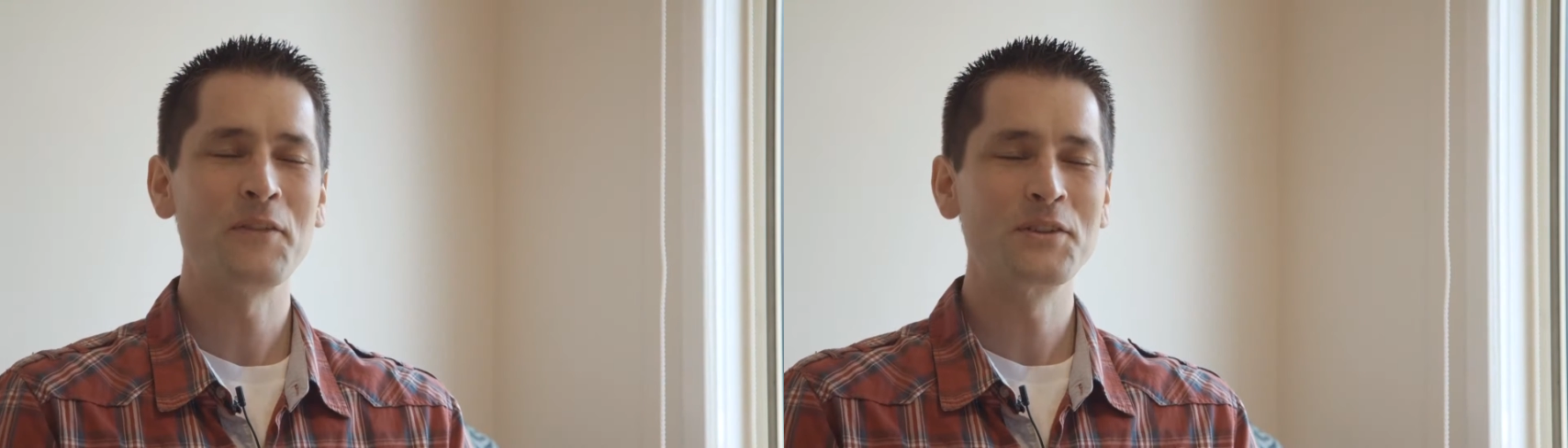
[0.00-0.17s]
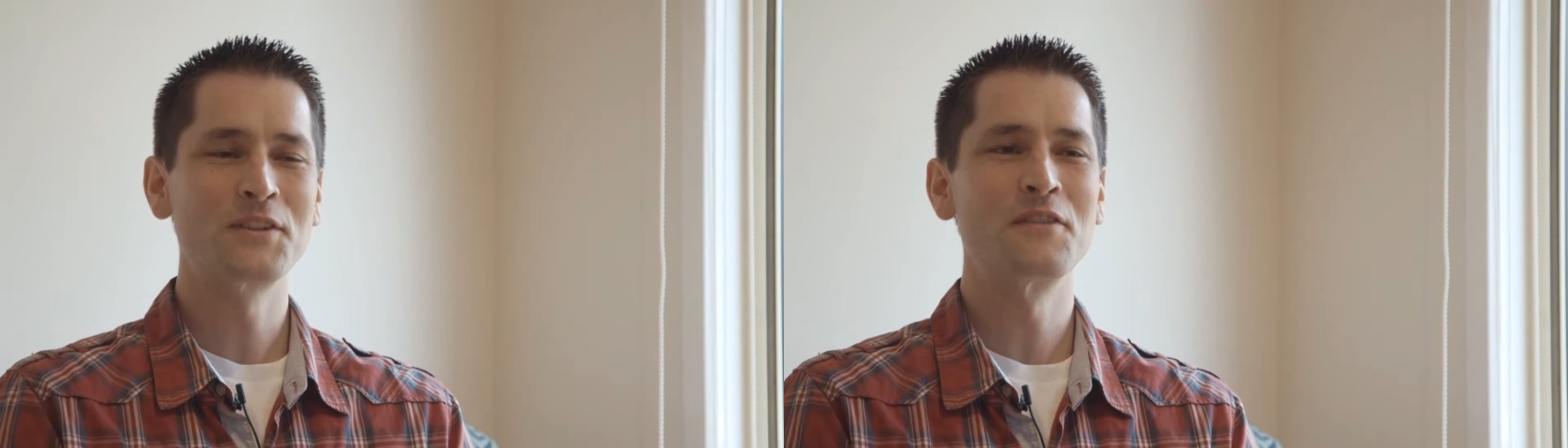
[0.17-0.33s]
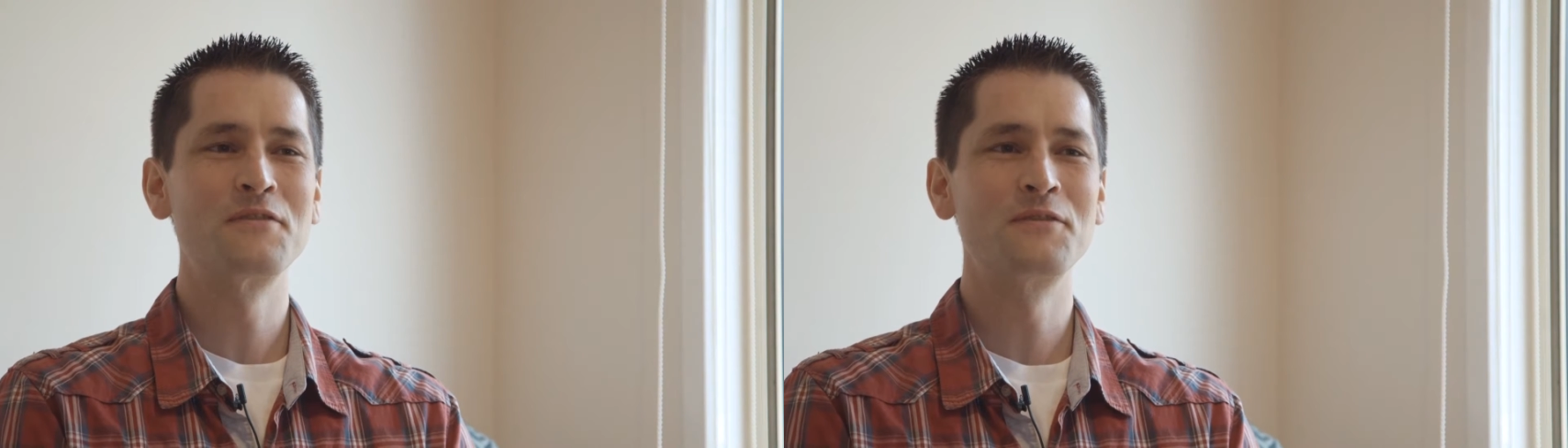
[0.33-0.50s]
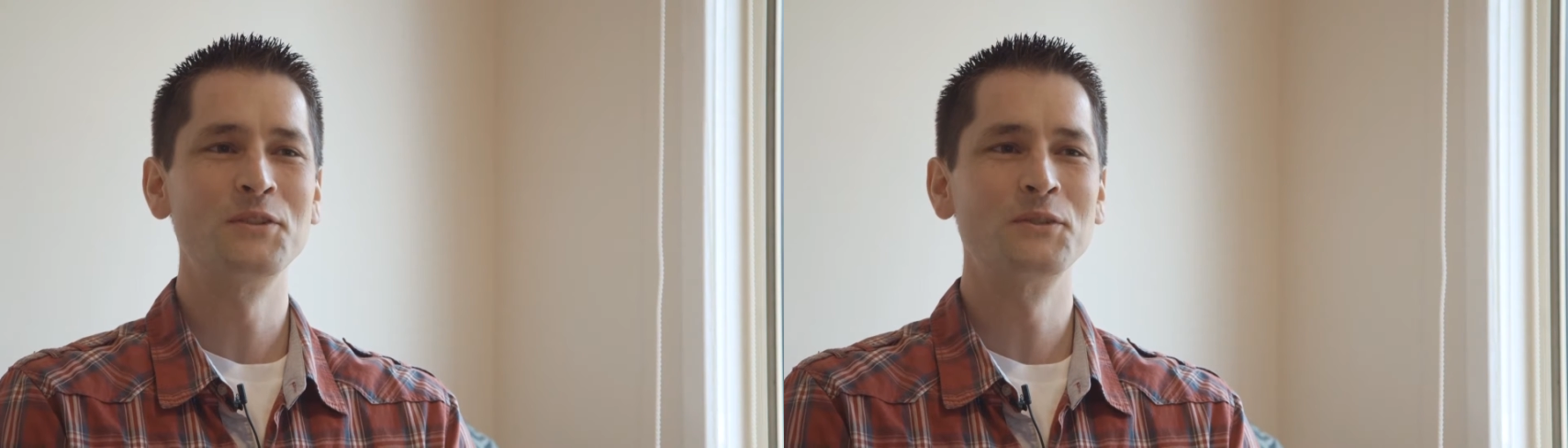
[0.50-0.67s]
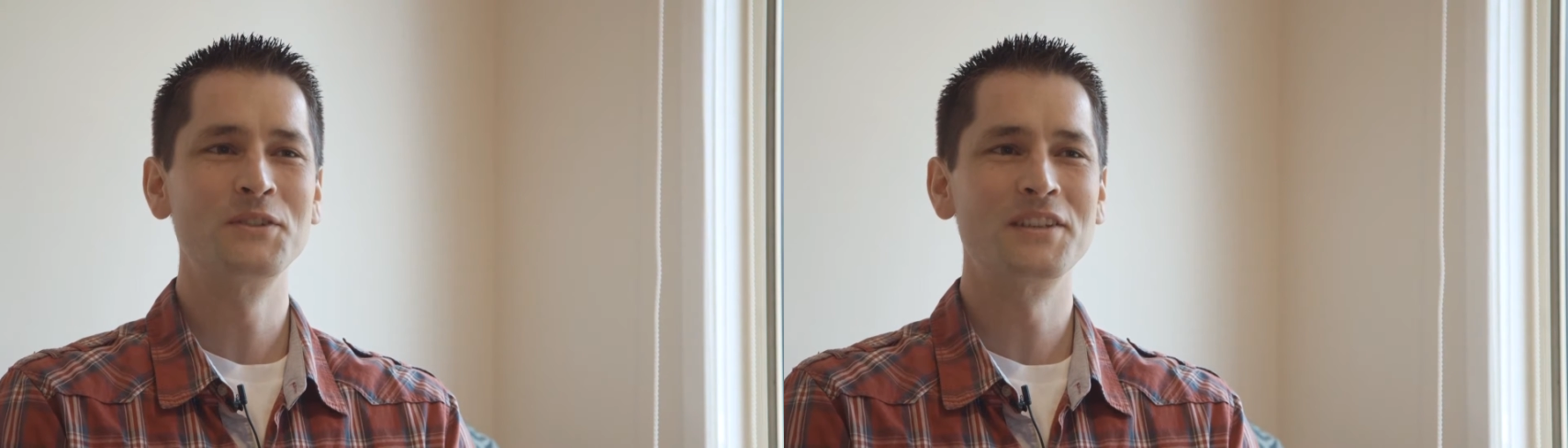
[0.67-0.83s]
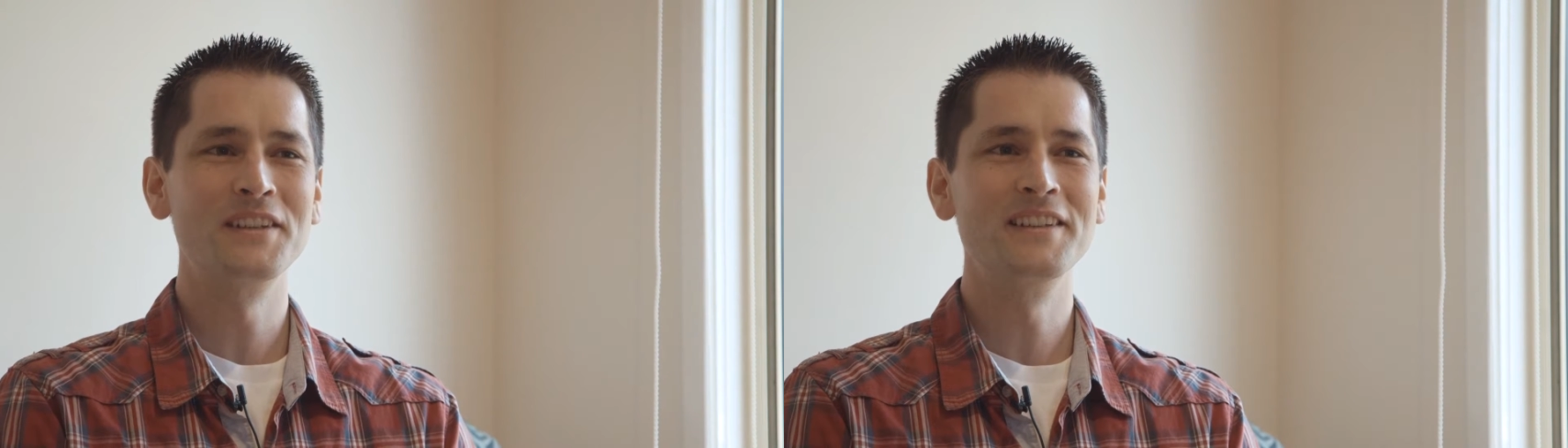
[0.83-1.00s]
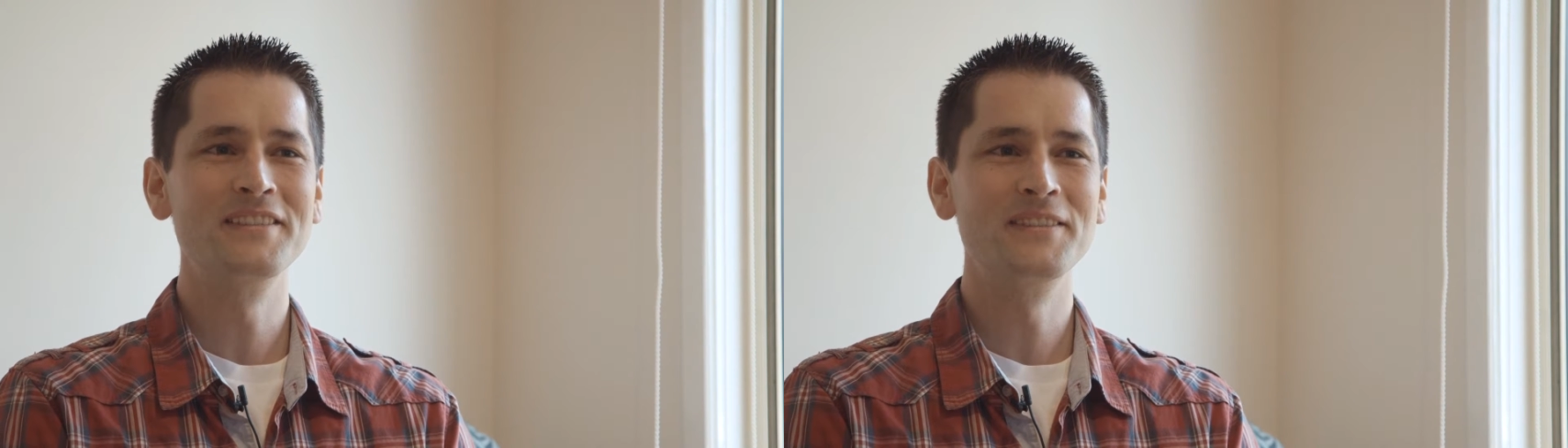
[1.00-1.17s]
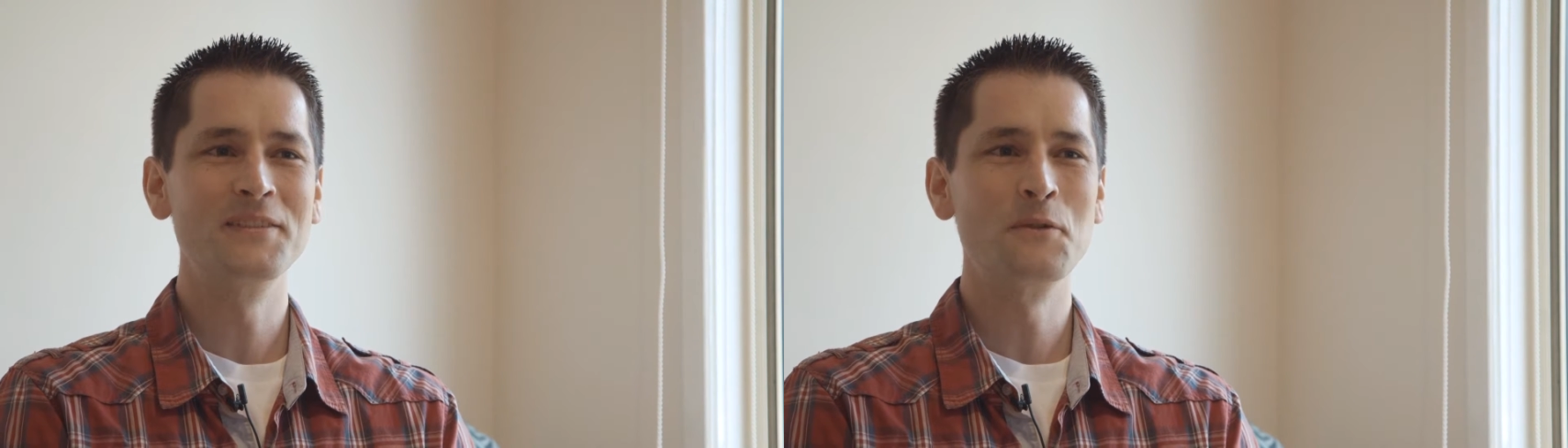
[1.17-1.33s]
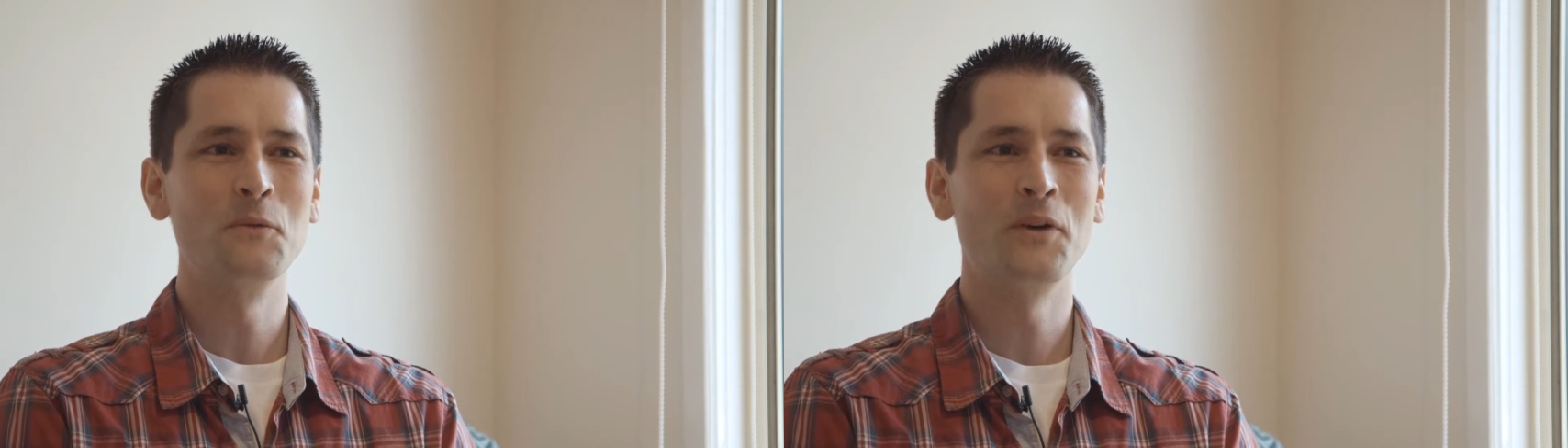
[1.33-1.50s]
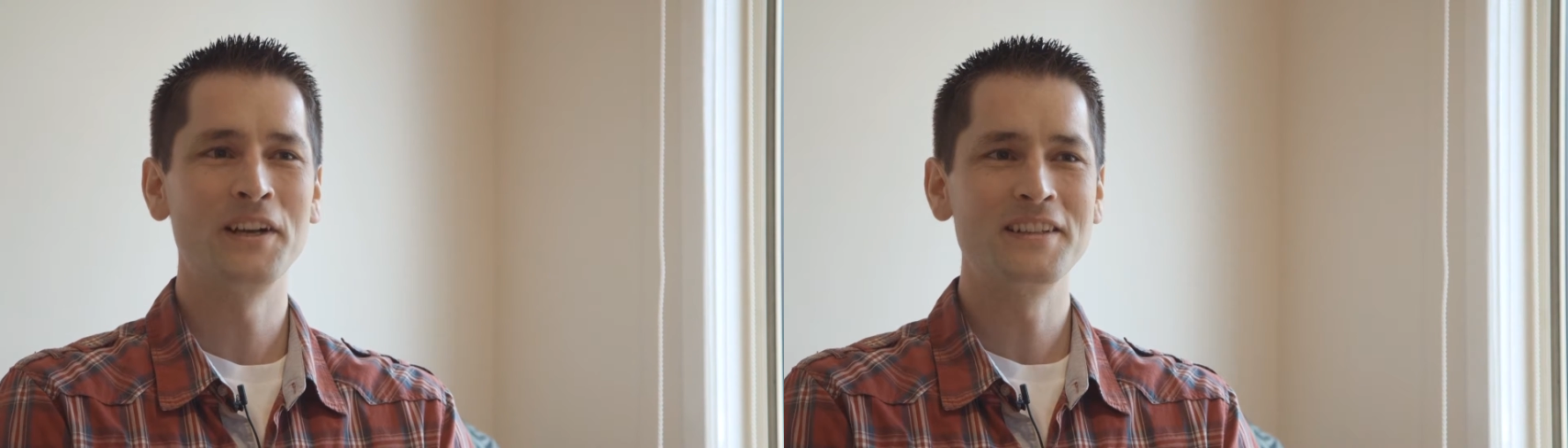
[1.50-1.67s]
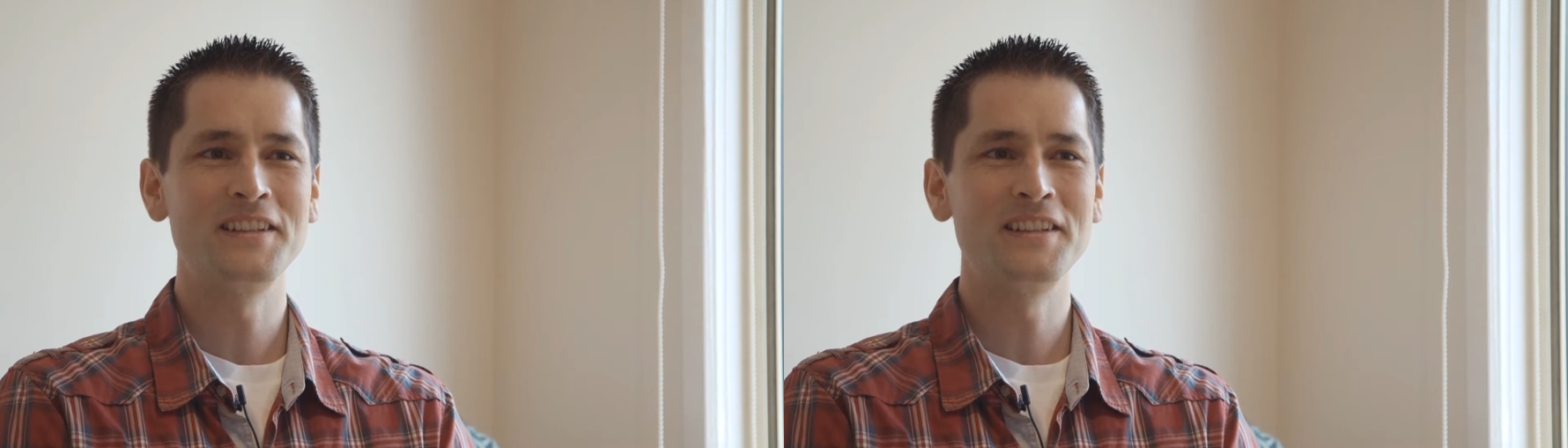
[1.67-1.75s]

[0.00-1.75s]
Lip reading: was so full to wanting